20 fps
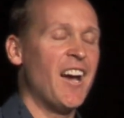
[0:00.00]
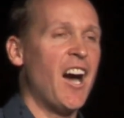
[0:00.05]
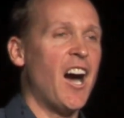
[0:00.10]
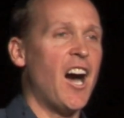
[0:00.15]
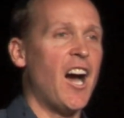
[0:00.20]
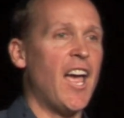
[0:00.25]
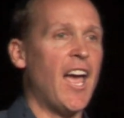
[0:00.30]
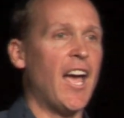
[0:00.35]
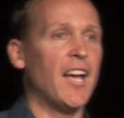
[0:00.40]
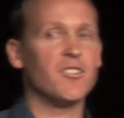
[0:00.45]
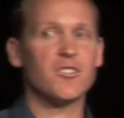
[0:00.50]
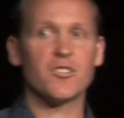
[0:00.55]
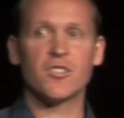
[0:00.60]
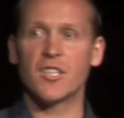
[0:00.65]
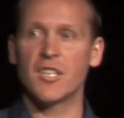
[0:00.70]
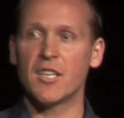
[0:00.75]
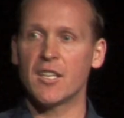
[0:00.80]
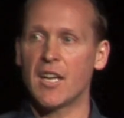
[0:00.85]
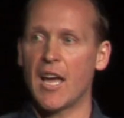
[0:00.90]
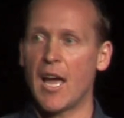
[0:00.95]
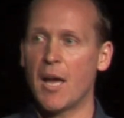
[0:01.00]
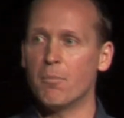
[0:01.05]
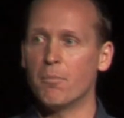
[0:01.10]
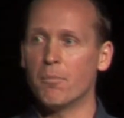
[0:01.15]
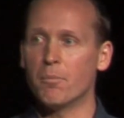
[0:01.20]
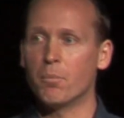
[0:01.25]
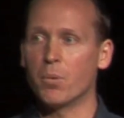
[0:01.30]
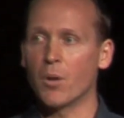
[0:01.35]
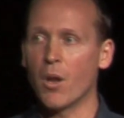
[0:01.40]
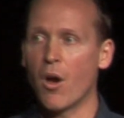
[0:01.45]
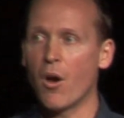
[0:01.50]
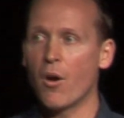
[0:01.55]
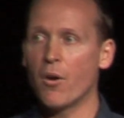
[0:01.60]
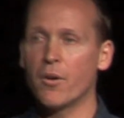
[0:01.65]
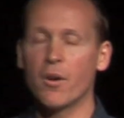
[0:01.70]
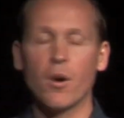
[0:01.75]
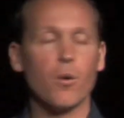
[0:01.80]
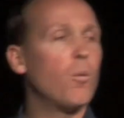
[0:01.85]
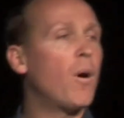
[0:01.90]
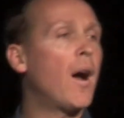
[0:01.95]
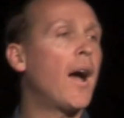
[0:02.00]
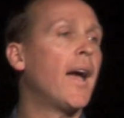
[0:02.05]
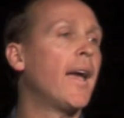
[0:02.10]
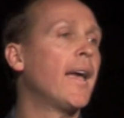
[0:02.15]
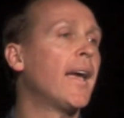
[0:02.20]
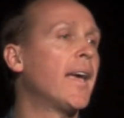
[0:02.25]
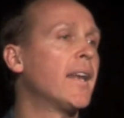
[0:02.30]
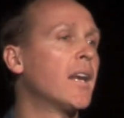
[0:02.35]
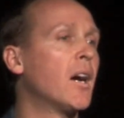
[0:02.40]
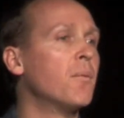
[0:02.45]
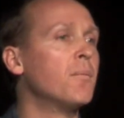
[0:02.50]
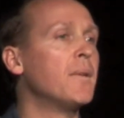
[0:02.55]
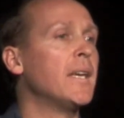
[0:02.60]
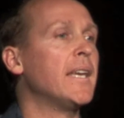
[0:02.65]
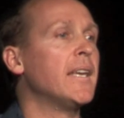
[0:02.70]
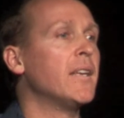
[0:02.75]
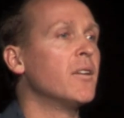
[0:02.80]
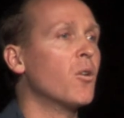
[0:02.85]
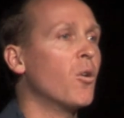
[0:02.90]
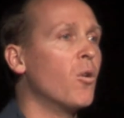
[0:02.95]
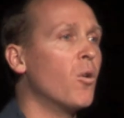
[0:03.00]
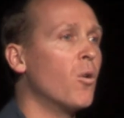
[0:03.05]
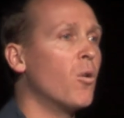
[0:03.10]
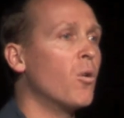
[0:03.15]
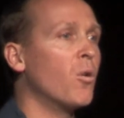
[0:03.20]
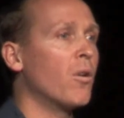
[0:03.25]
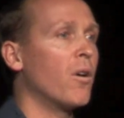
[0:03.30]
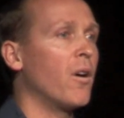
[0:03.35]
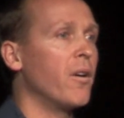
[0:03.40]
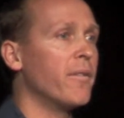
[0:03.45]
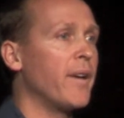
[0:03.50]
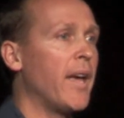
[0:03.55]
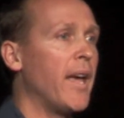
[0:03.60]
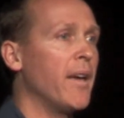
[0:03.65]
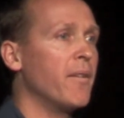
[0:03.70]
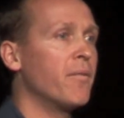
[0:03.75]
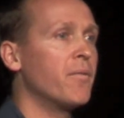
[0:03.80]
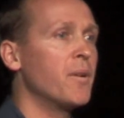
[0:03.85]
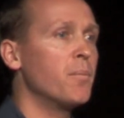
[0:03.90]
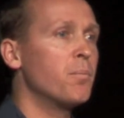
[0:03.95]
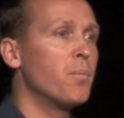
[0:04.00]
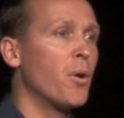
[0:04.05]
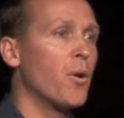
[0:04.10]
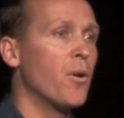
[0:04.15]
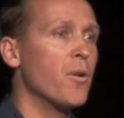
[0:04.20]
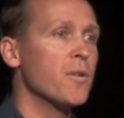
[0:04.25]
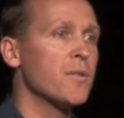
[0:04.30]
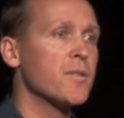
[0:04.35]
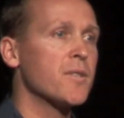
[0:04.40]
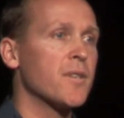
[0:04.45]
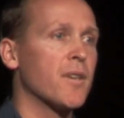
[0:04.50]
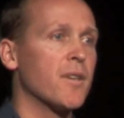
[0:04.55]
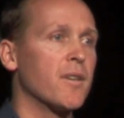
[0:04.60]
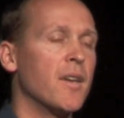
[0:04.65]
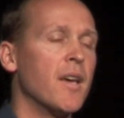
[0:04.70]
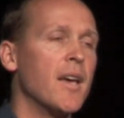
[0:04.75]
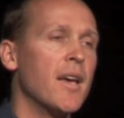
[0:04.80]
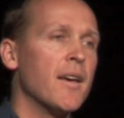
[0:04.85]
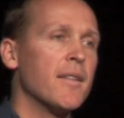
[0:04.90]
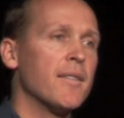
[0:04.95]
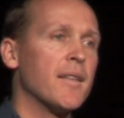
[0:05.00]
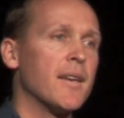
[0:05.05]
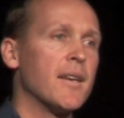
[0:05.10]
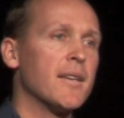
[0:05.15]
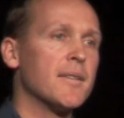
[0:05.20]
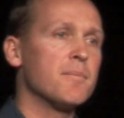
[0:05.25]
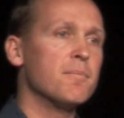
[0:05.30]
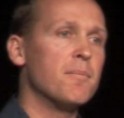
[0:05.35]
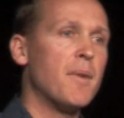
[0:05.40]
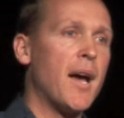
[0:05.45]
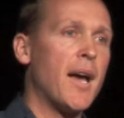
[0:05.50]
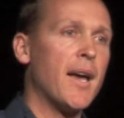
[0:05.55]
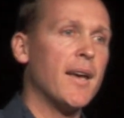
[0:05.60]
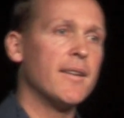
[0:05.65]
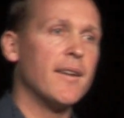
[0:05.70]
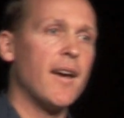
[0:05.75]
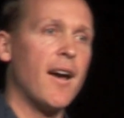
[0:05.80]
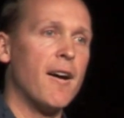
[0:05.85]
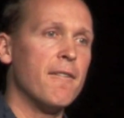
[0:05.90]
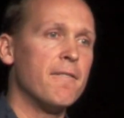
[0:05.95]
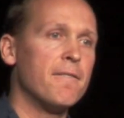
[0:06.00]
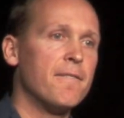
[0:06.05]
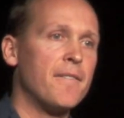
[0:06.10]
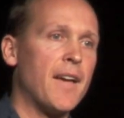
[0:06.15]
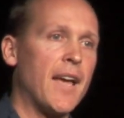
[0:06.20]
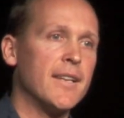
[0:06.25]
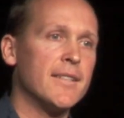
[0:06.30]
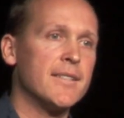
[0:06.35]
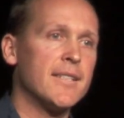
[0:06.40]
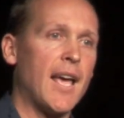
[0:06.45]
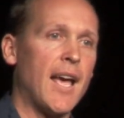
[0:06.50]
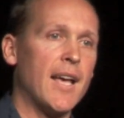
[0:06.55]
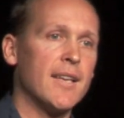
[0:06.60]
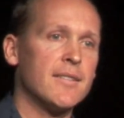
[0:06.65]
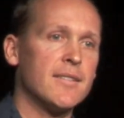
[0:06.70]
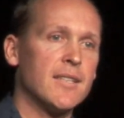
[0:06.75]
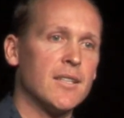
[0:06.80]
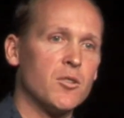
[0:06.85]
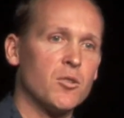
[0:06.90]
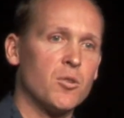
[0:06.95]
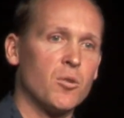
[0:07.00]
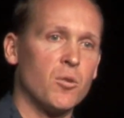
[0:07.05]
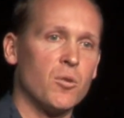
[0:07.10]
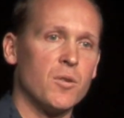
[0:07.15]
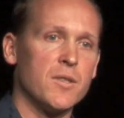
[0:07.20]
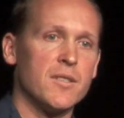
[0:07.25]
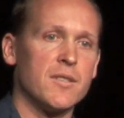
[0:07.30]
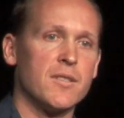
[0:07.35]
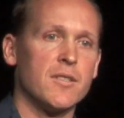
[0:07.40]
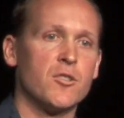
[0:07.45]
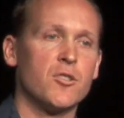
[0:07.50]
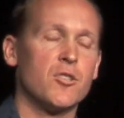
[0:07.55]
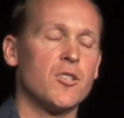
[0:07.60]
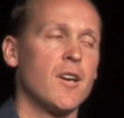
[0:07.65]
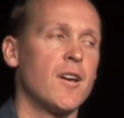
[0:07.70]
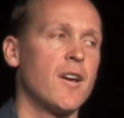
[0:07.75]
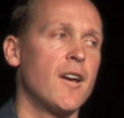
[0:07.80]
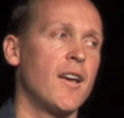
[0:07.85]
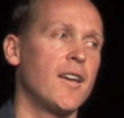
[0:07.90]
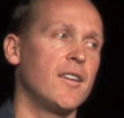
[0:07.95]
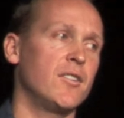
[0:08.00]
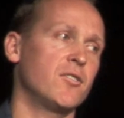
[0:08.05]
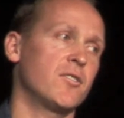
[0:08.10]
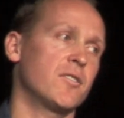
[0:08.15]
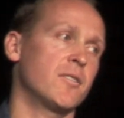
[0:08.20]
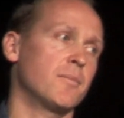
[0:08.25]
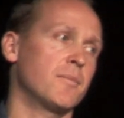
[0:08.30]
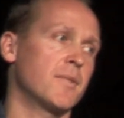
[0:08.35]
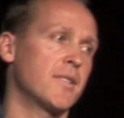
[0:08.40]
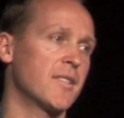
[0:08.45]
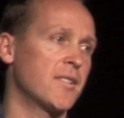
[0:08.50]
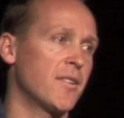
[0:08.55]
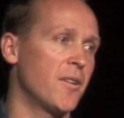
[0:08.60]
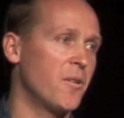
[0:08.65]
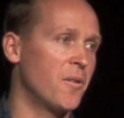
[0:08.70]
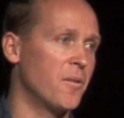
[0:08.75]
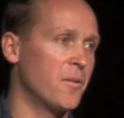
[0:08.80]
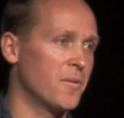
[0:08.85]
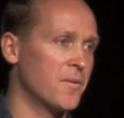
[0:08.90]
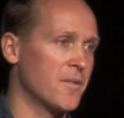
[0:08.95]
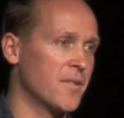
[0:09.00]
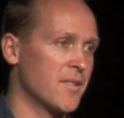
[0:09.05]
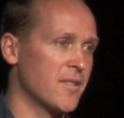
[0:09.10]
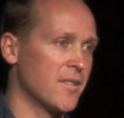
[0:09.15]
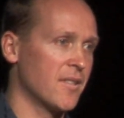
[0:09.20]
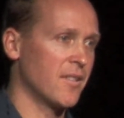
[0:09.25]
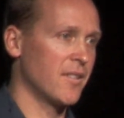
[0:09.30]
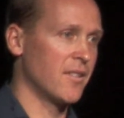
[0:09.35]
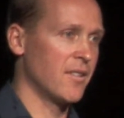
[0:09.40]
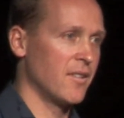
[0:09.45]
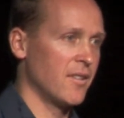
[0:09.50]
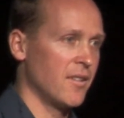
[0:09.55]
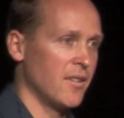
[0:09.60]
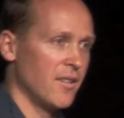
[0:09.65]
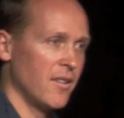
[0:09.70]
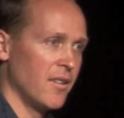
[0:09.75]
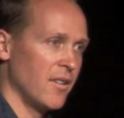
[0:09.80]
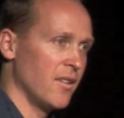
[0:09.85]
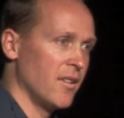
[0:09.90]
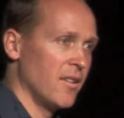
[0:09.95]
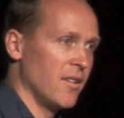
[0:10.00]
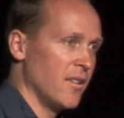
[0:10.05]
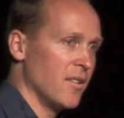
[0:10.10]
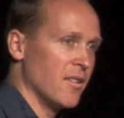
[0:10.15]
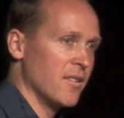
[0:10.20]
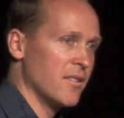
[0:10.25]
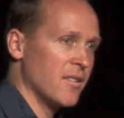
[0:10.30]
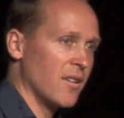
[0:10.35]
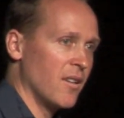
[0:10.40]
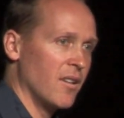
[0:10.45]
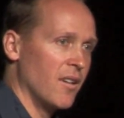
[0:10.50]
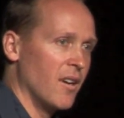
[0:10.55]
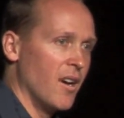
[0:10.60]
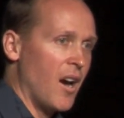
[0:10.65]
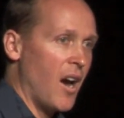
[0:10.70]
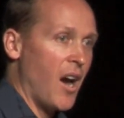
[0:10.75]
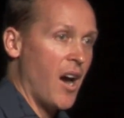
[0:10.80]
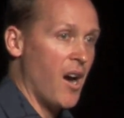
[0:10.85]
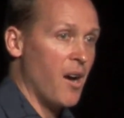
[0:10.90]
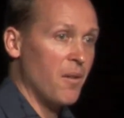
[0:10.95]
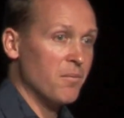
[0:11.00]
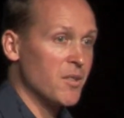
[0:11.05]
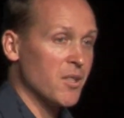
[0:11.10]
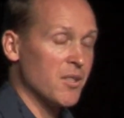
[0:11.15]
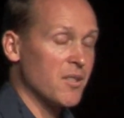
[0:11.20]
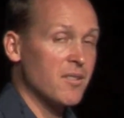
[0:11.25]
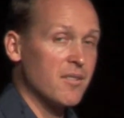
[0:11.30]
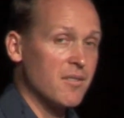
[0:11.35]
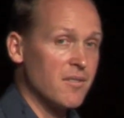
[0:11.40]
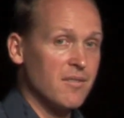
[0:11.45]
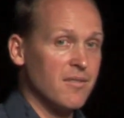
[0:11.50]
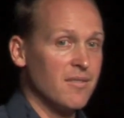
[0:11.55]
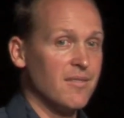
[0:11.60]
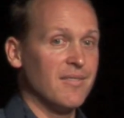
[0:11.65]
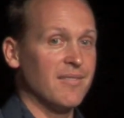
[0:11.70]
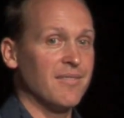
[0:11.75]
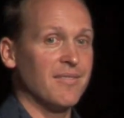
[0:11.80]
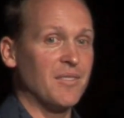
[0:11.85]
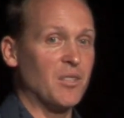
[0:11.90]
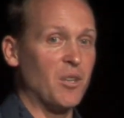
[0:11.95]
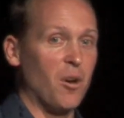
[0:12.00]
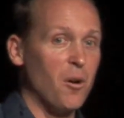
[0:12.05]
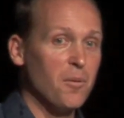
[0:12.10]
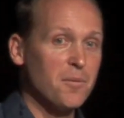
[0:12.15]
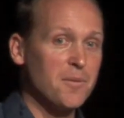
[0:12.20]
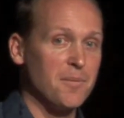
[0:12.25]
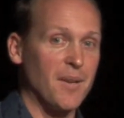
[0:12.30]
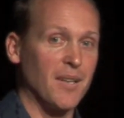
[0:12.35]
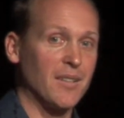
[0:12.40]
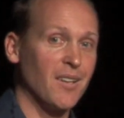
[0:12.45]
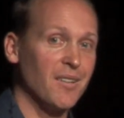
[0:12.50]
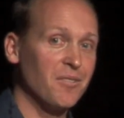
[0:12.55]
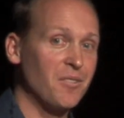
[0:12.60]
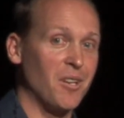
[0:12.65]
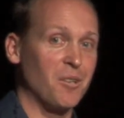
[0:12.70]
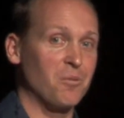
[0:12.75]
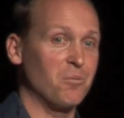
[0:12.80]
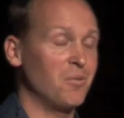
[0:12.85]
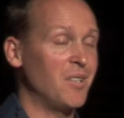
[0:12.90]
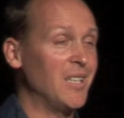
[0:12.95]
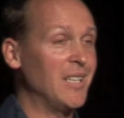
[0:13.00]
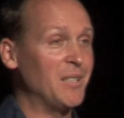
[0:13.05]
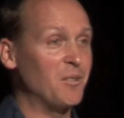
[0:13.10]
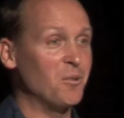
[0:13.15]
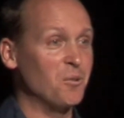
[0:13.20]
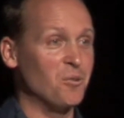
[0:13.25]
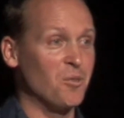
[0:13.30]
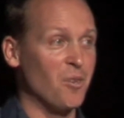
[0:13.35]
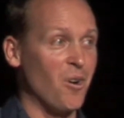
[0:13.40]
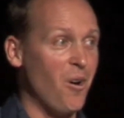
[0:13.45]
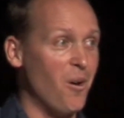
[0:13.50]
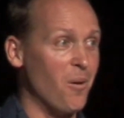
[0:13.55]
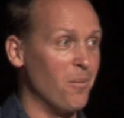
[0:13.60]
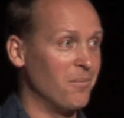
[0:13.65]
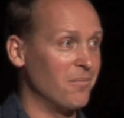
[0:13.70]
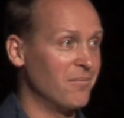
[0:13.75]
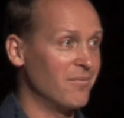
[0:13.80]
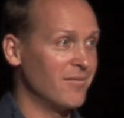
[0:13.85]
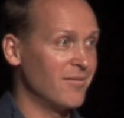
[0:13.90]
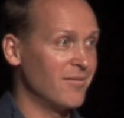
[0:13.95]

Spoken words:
I actually am blown away, and I'm in awe of every person that has made a fantastic choice to change themselves. So I'm just gobsmacked. I've got a really good job.